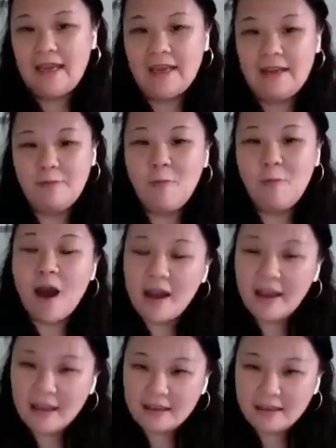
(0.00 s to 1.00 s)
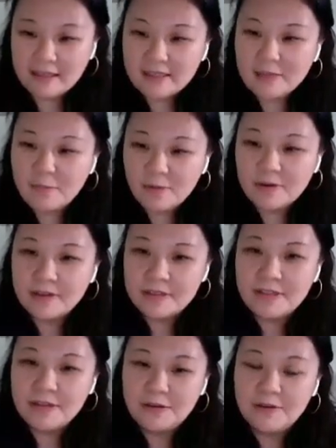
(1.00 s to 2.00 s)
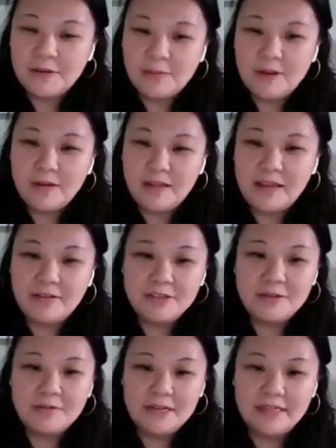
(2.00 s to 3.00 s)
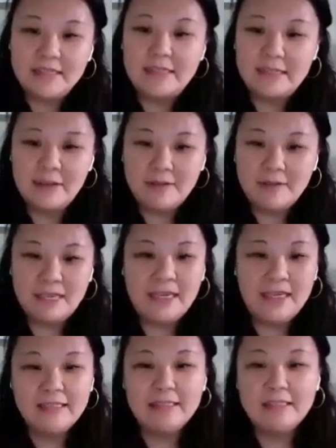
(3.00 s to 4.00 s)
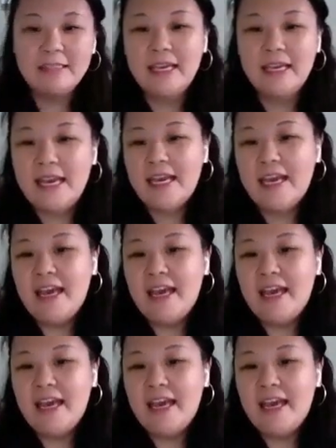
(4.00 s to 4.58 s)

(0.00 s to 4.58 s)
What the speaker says: and why it's important to know about language awareness nowadays.